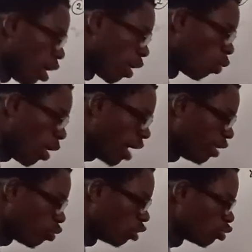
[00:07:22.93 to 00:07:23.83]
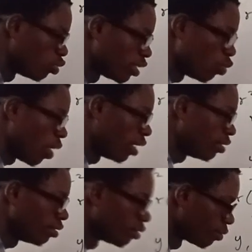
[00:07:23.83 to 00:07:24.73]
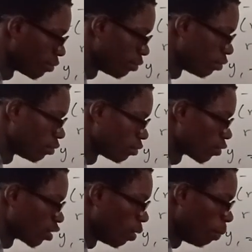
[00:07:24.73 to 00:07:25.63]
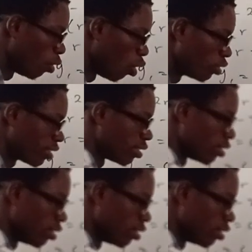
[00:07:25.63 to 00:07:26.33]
our y equals to C1 plus